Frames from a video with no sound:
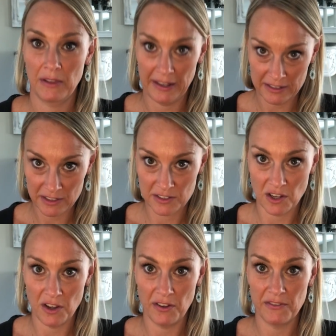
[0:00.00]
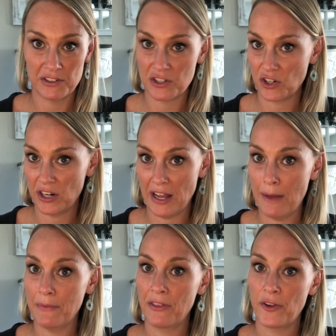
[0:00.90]
Let it dissolve, stir it
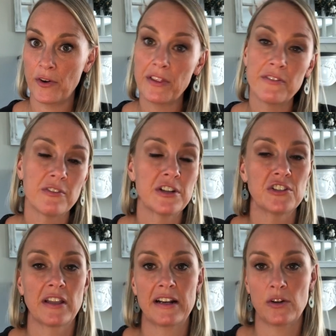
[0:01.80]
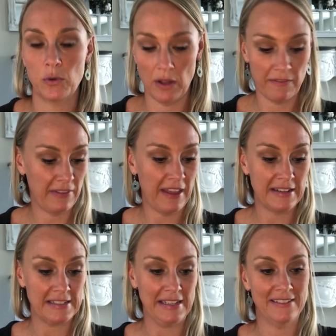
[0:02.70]
up, throw it in the fridge and let it cool off.
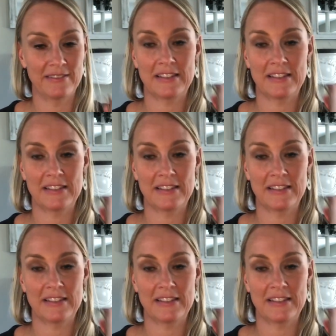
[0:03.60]
That's it.